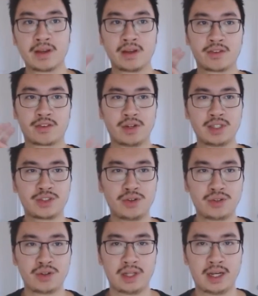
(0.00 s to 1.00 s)
So let's go
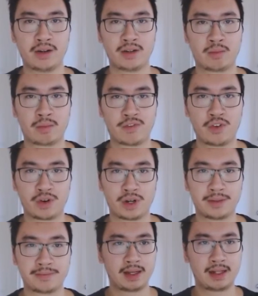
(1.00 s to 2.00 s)
to layout number 4.
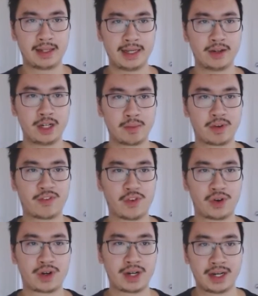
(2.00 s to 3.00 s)
Layout number
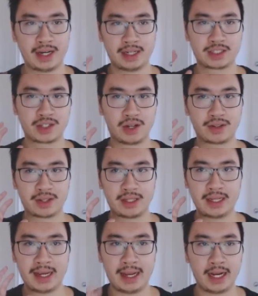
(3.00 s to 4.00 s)
4 is called the
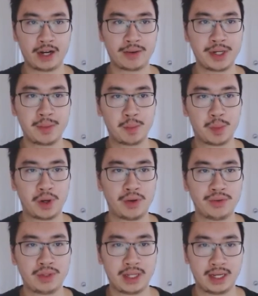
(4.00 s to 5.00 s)

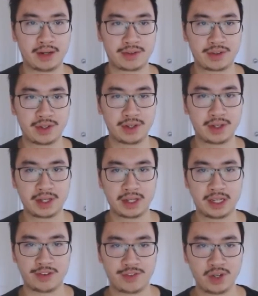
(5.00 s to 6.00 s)
herringbone layout.
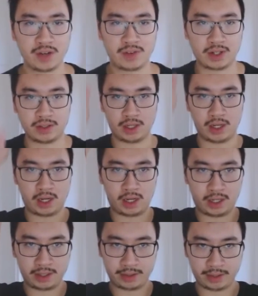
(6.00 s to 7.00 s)
If you have a
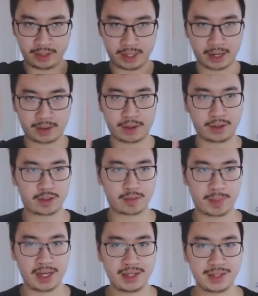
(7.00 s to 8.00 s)
long, narrow
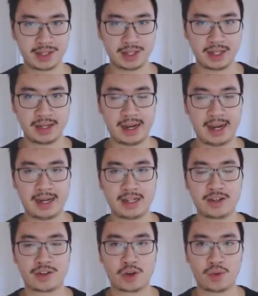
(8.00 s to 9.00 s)
space and you
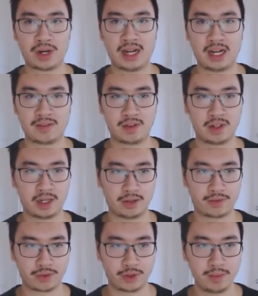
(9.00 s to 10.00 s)
don't have a lot
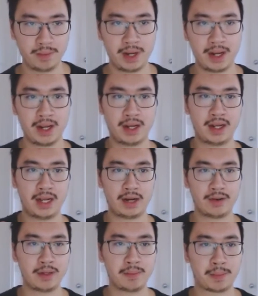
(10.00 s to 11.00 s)
of room,
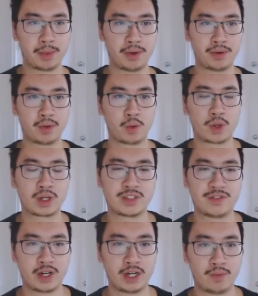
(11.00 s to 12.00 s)
herringbone works
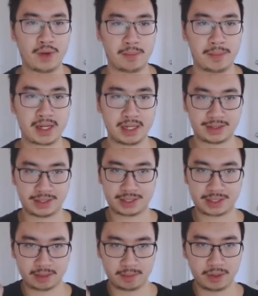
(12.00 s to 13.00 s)
very well because it's
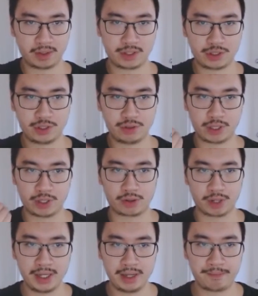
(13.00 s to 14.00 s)
similar to a
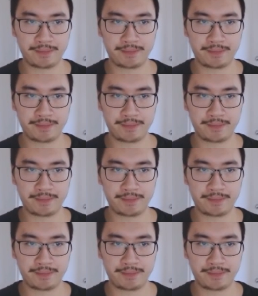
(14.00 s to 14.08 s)
grid,